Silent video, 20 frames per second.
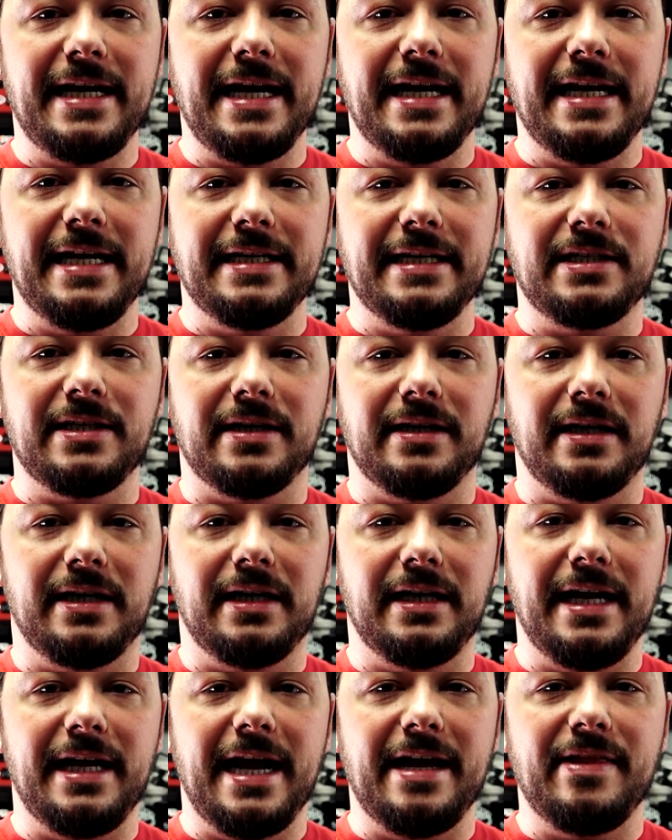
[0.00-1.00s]
it is
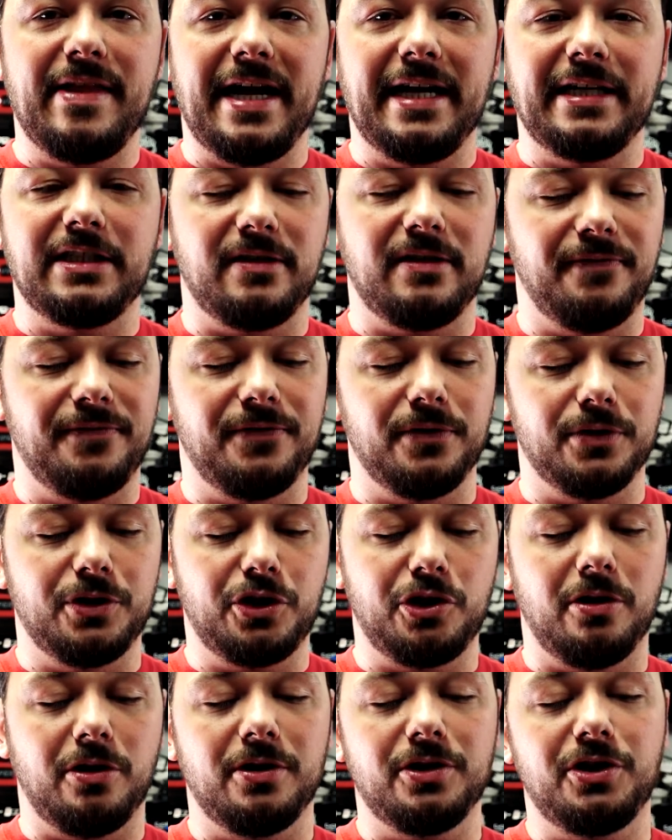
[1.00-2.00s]
on, and that is the full
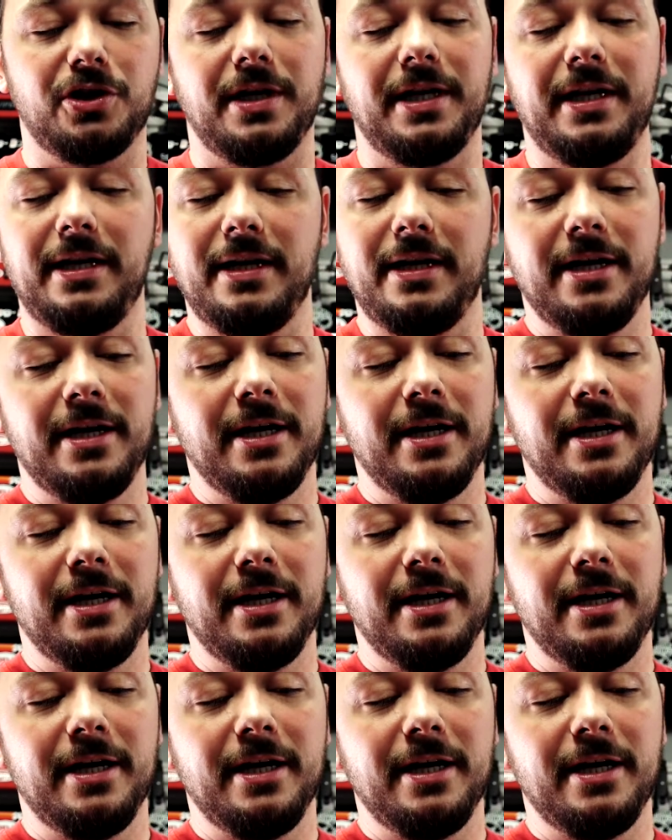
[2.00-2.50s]
charge on it.